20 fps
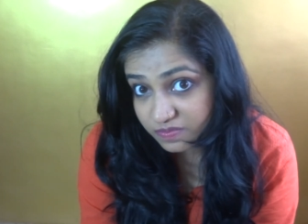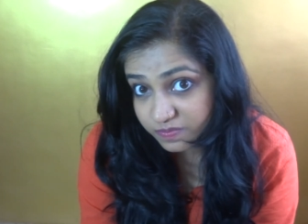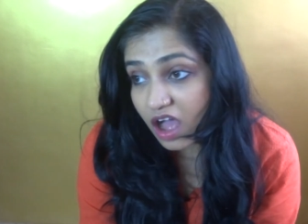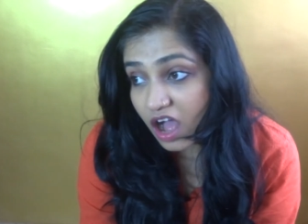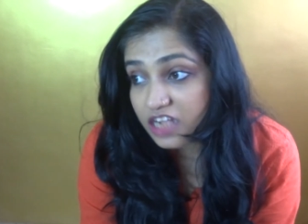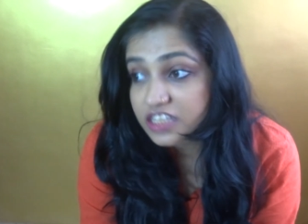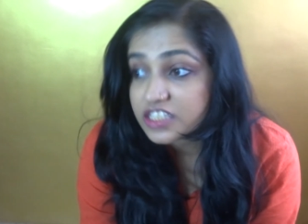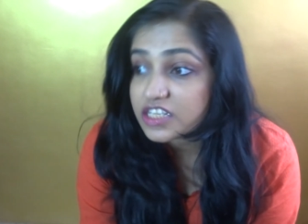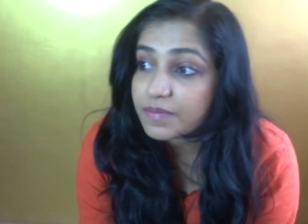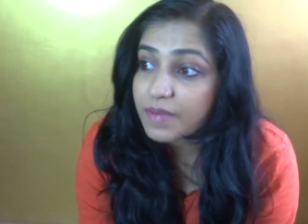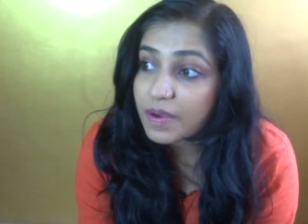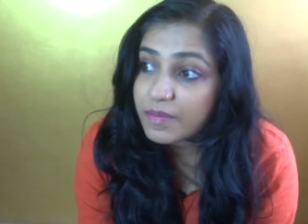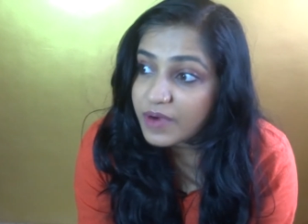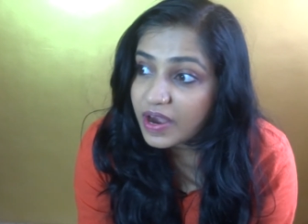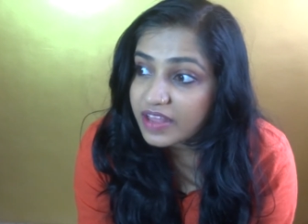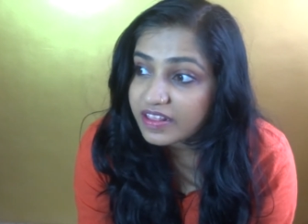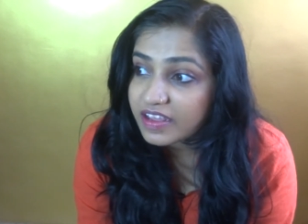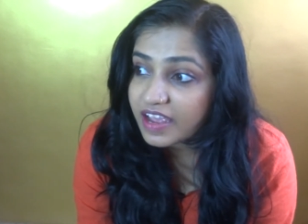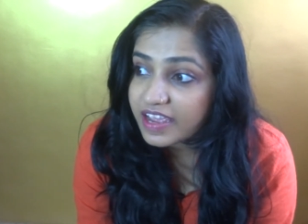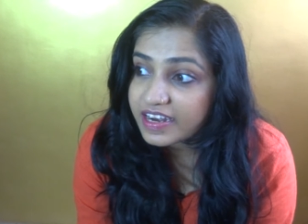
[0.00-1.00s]
Also, my
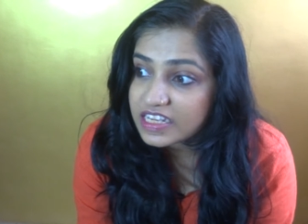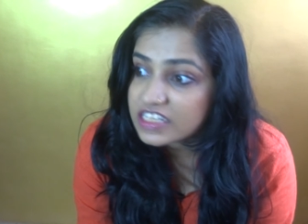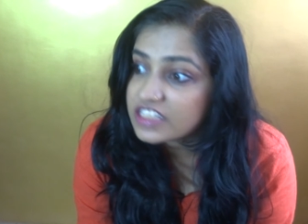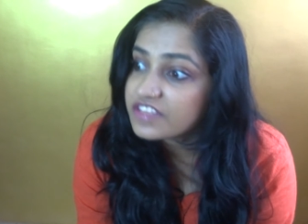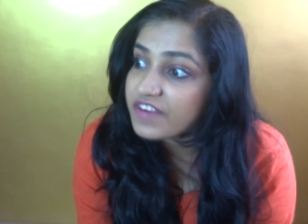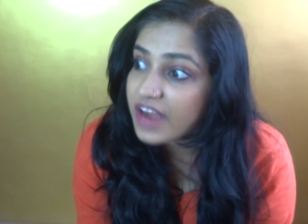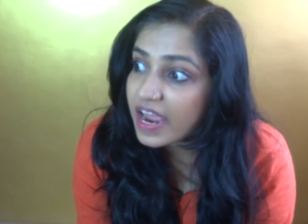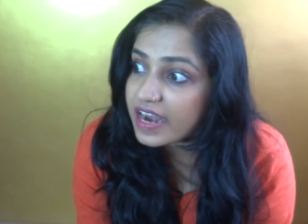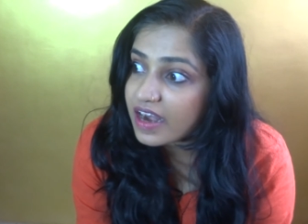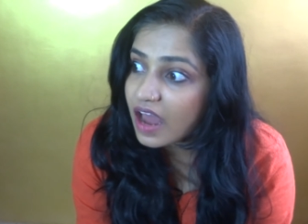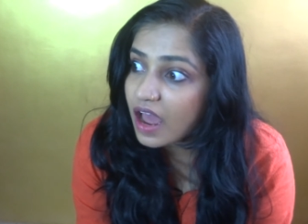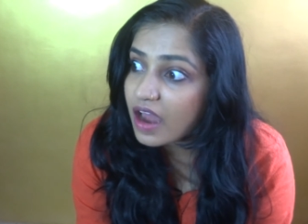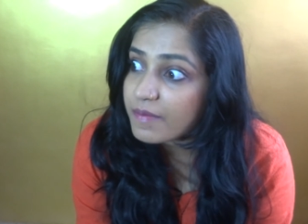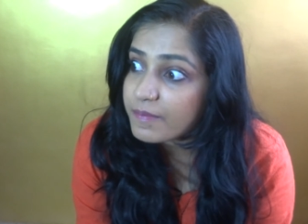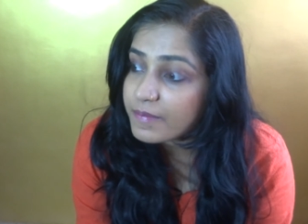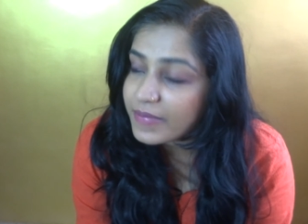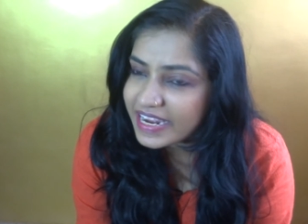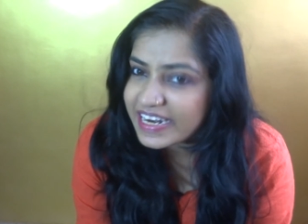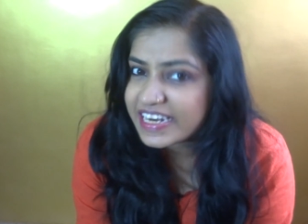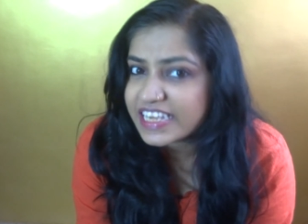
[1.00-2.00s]
brother and his friend are
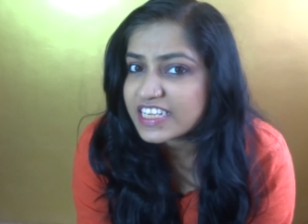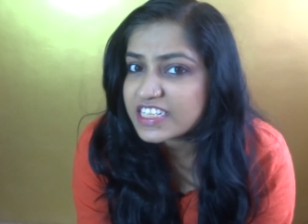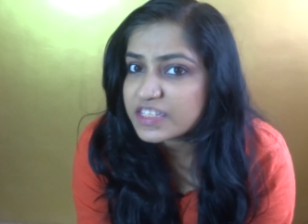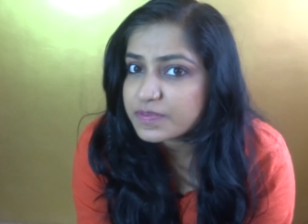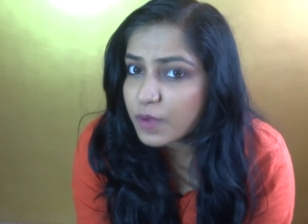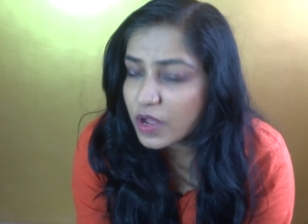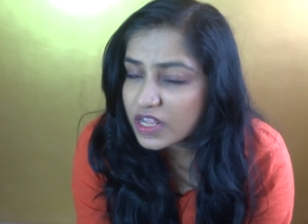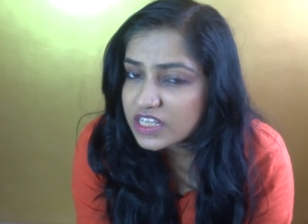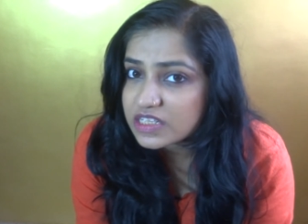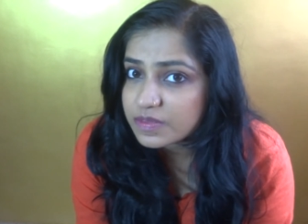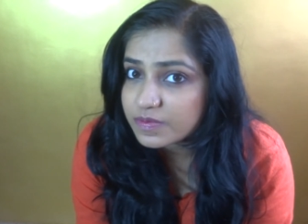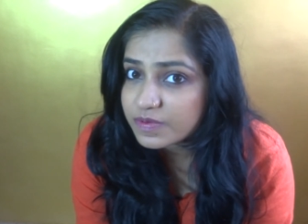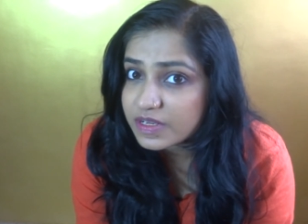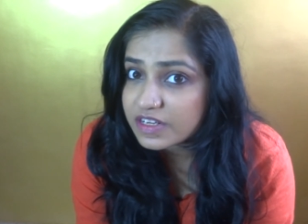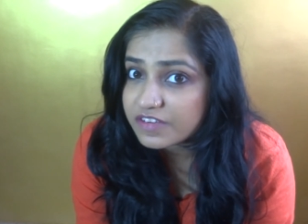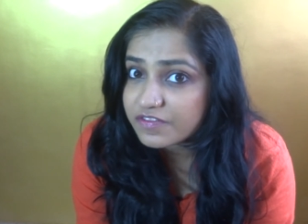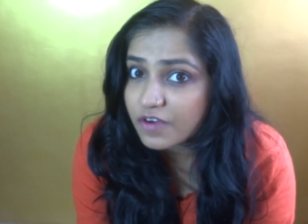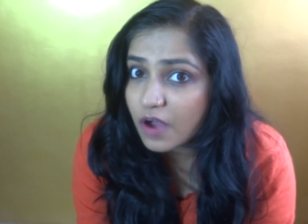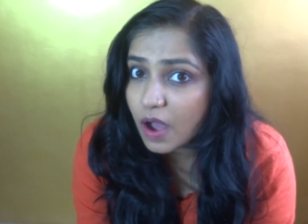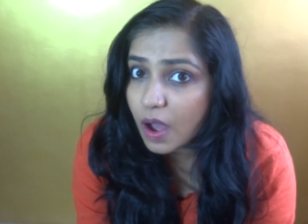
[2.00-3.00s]
mainly
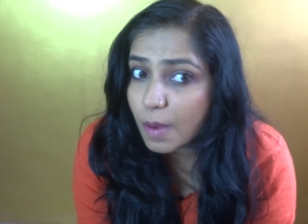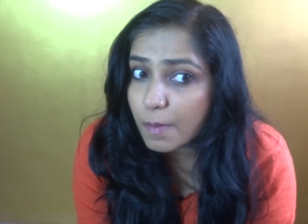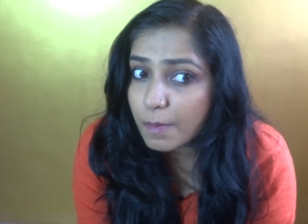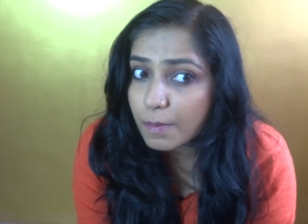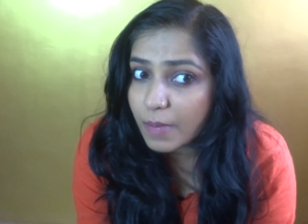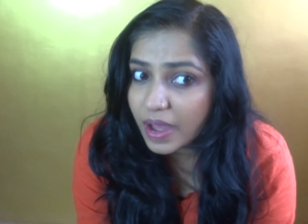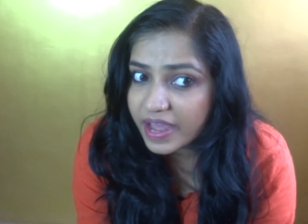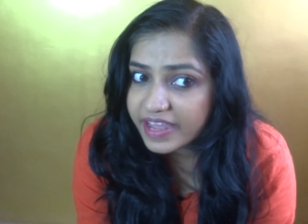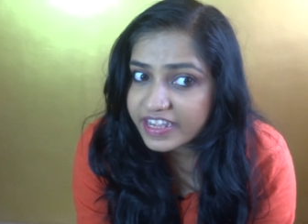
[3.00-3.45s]
responsible for my